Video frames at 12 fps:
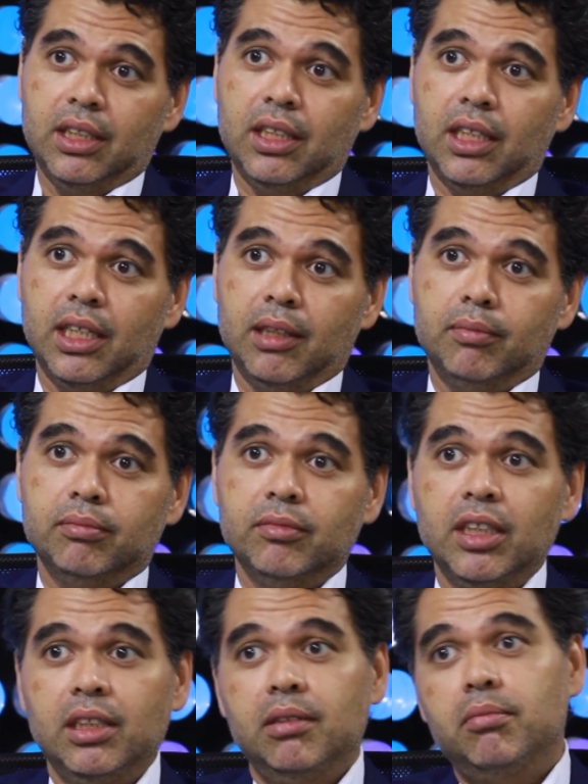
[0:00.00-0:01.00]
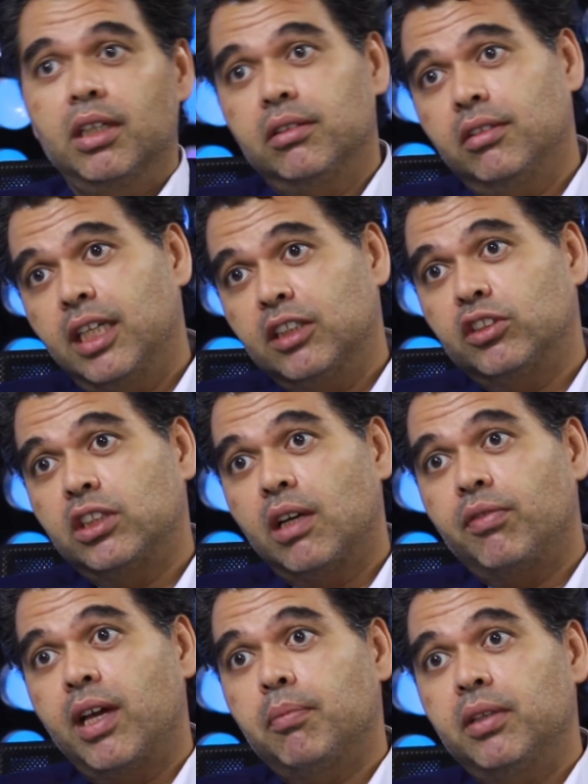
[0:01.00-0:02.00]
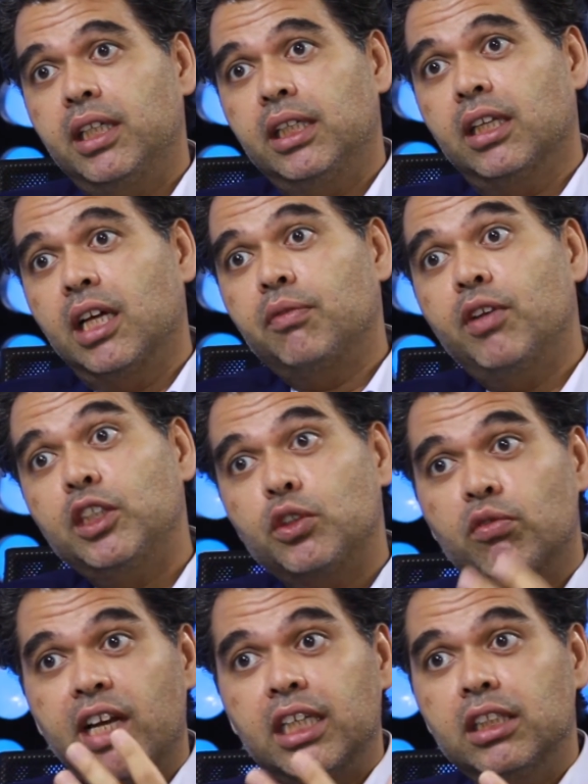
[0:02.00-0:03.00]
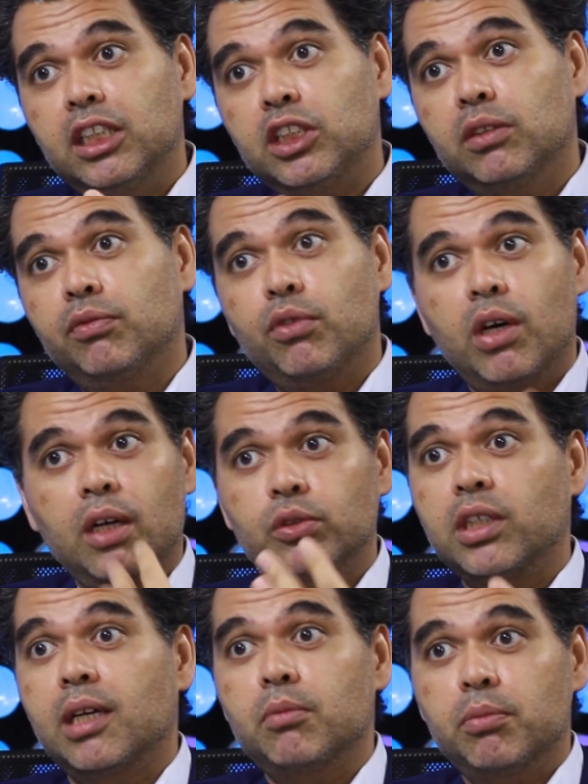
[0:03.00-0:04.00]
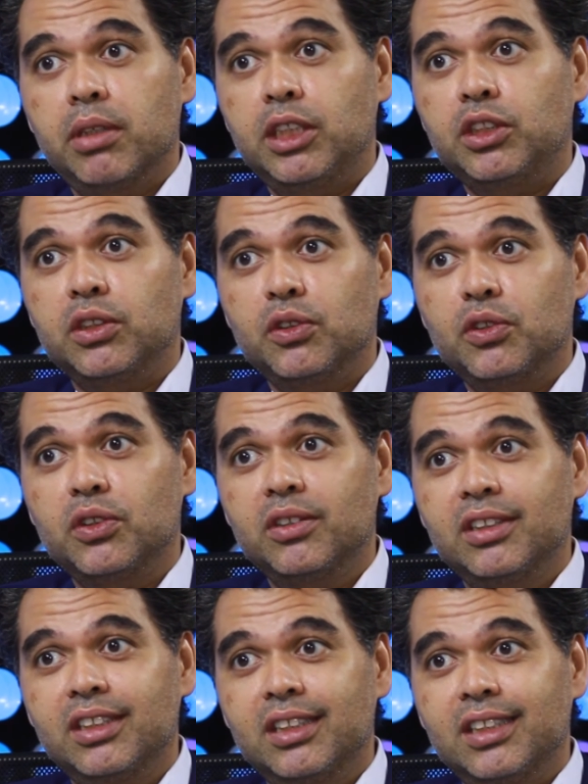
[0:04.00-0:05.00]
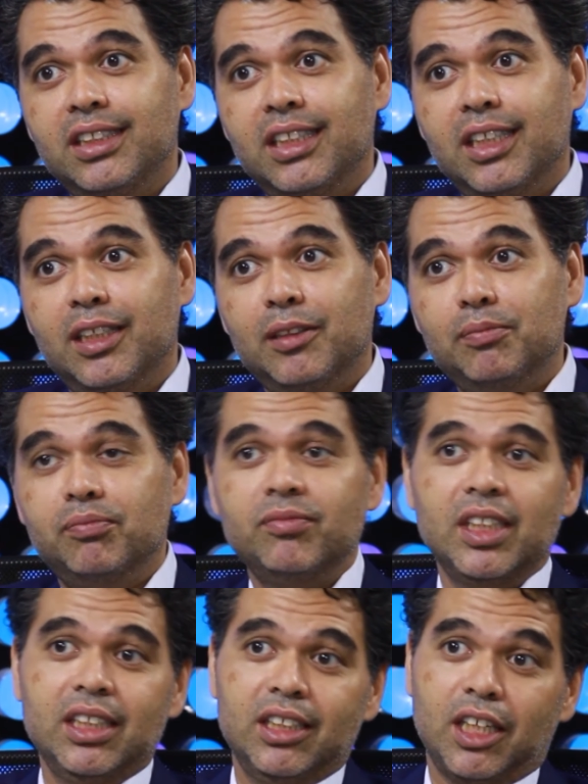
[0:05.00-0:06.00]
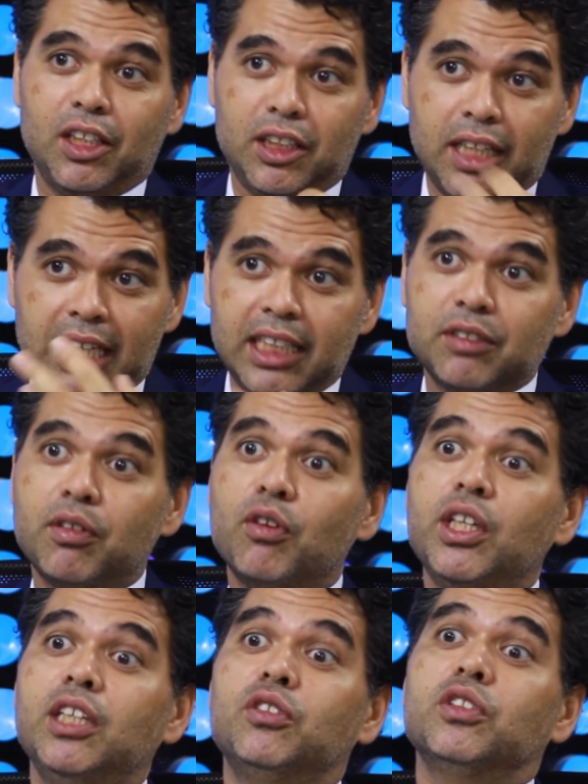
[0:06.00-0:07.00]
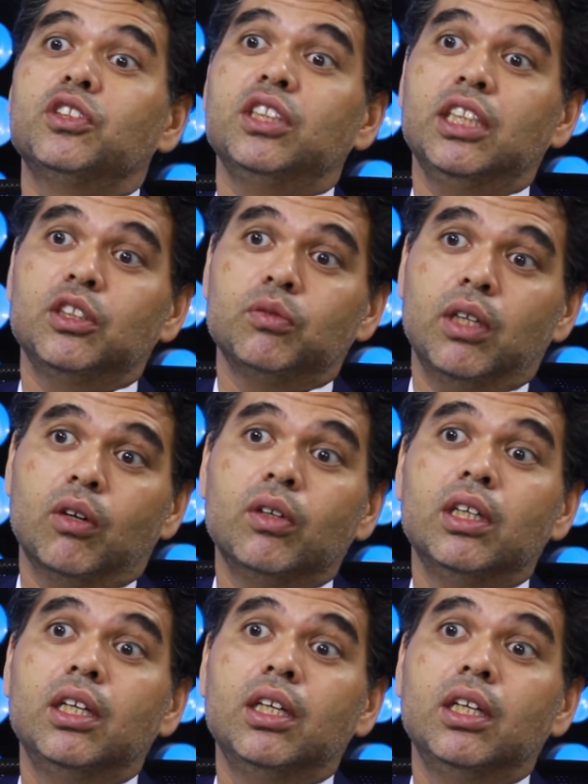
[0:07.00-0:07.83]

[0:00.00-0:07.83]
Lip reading: But there's stuff happening like facial recognition for Alzheimer patients. I think that is very interesting as well.